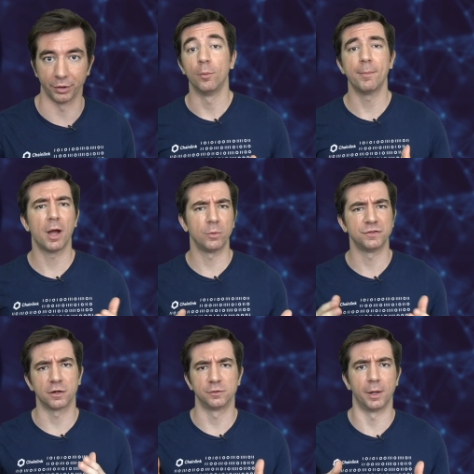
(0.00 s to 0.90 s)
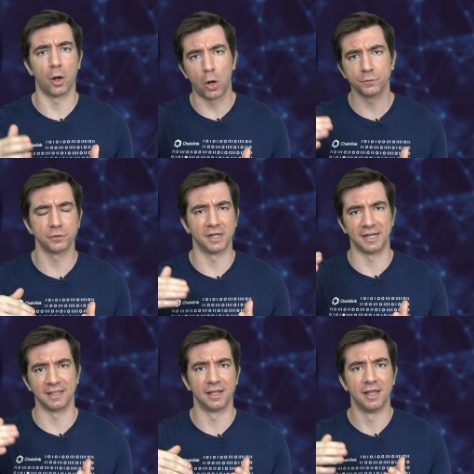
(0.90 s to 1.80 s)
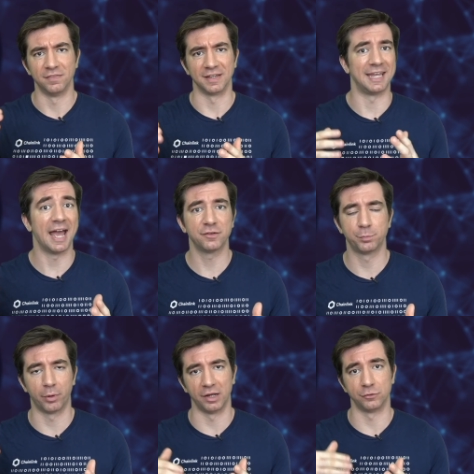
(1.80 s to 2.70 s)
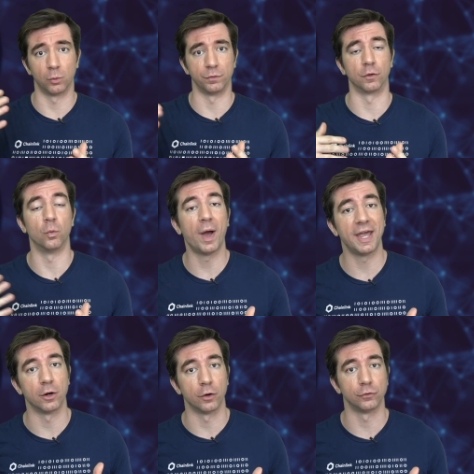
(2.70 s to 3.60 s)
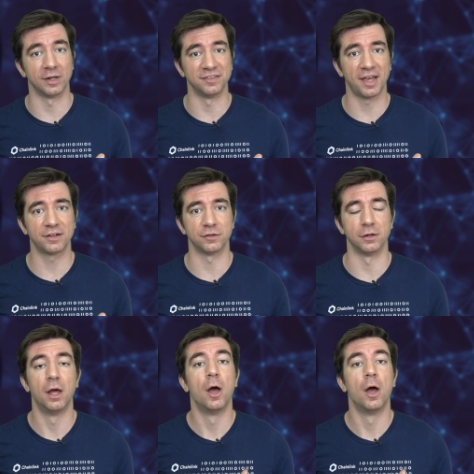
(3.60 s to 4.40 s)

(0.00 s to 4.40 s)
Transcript: Remember how we talked about alternating the gas price or the GUI on our transaction?